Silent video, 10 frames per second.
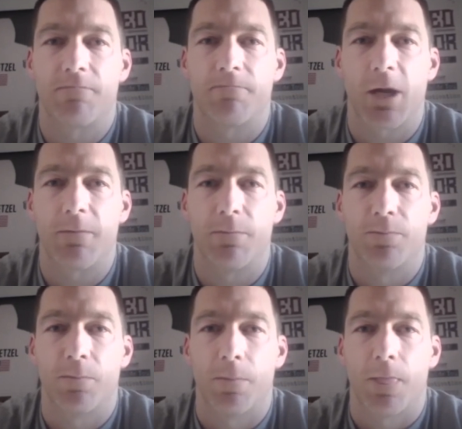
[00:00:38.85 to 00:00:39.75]
right?
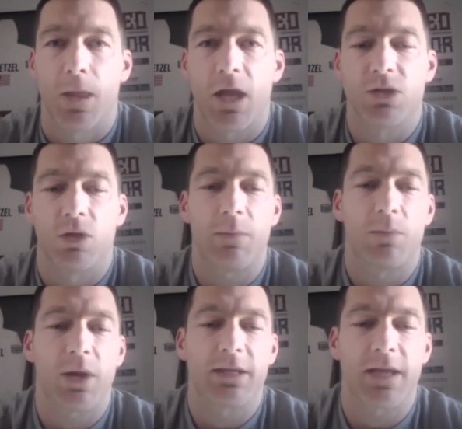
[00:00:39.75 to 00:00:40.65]
And so let me
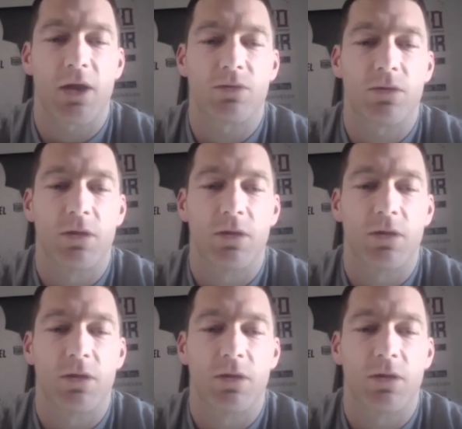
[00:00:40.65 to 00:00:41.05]
break down